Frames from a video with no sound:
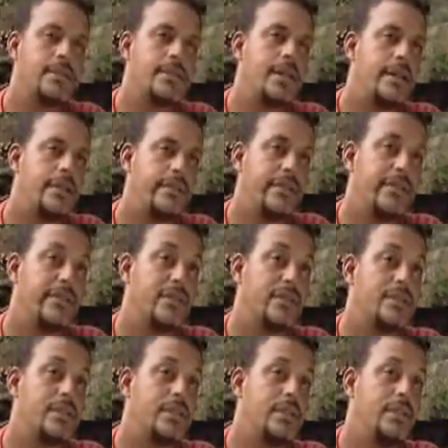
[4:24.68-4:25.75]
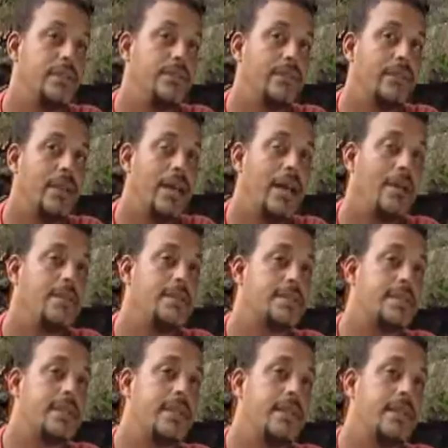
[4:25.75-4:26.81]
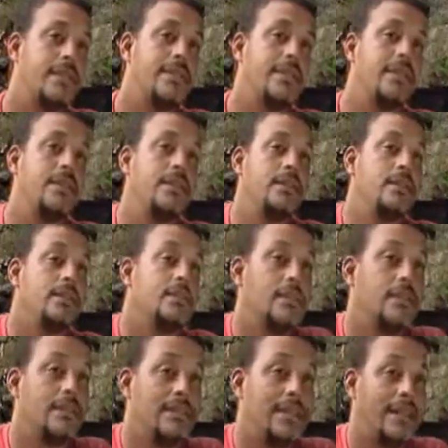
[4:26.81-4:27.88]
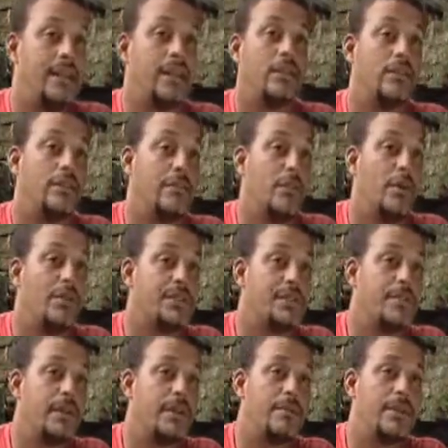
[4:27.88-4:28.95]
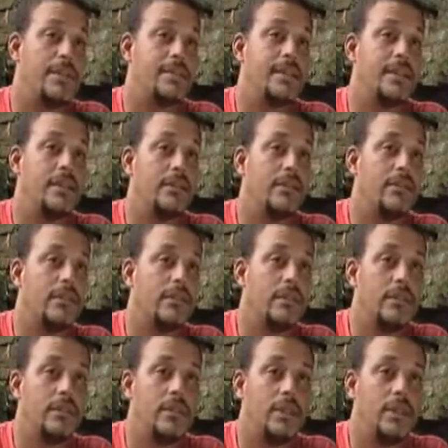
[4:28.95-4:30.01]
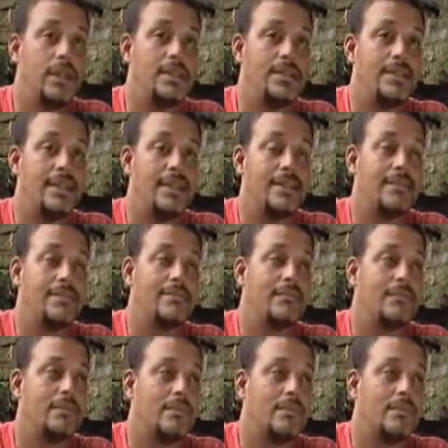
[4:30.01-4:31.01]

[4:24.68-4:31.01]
through this kind of adversity, I would say the thing that I learned most about myself is that